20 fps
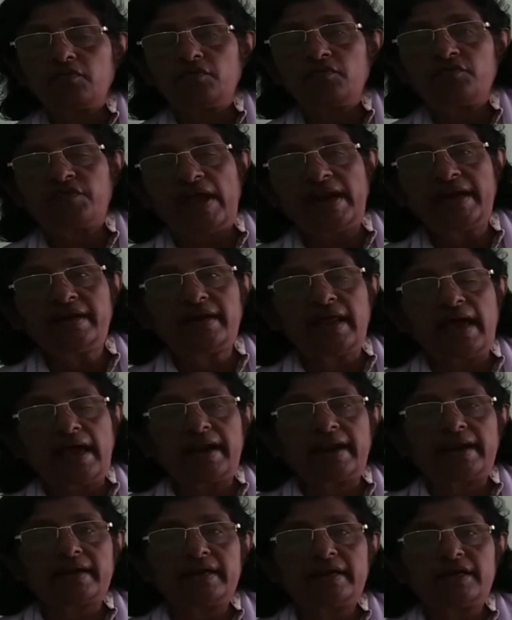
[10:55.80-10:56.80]
went
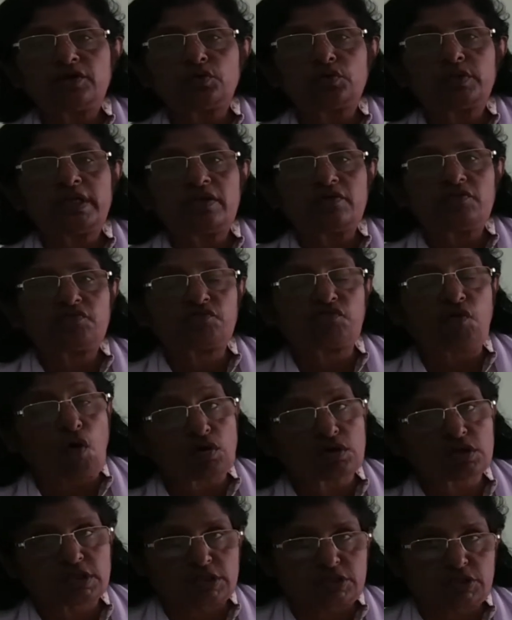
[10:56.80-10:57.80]
directly to the
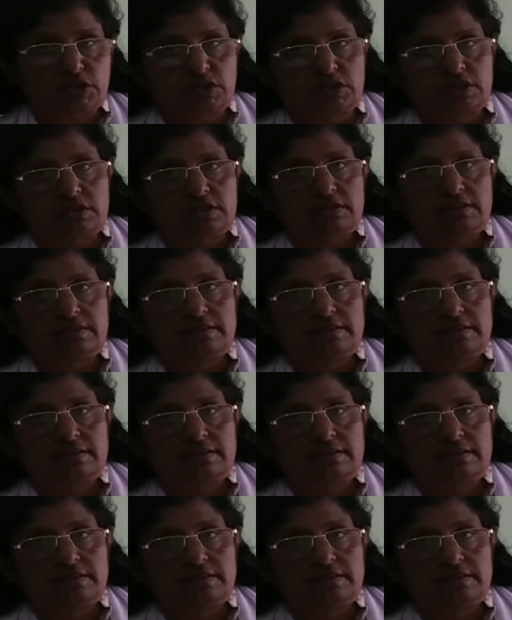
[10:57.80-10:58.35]
fortress